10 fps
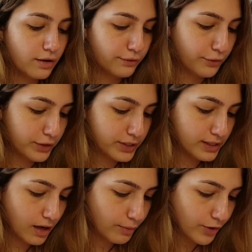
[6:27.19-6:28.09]
for
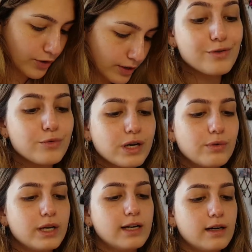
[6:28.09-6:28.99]
summer. I
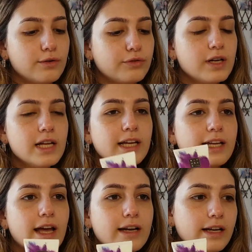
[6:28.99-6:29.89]
really love
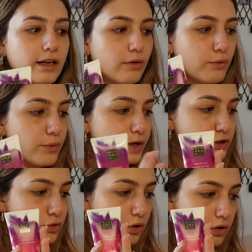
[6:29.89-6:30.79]
getting
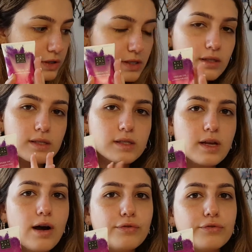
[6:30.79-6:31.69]
Rituals
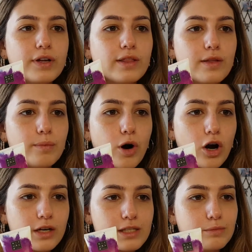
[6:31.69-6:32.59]
stuff in the
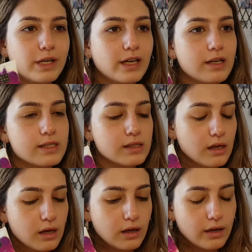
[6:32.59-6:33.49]
box because
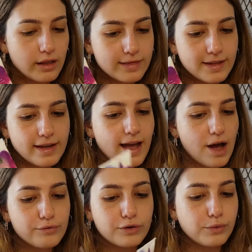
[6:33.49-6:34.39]
they
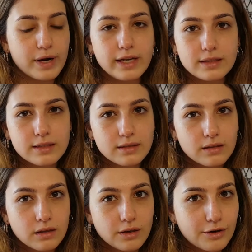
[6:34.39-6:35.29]
have great
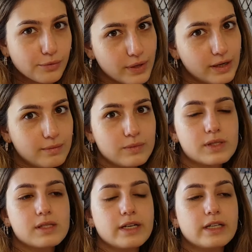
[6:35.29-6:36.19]

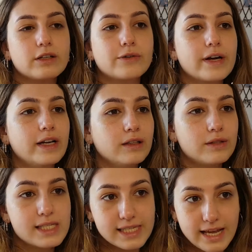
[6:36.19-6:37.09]
creams and great
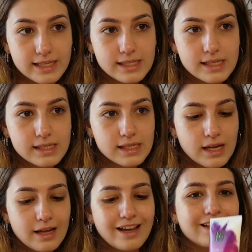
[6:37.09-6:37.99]
scents
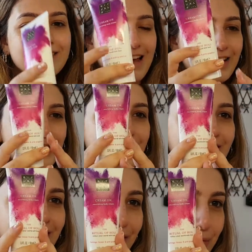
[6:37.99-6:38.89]
and
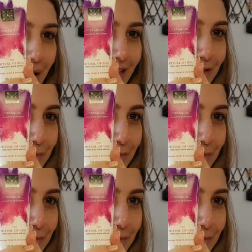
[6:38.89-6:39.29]
actually great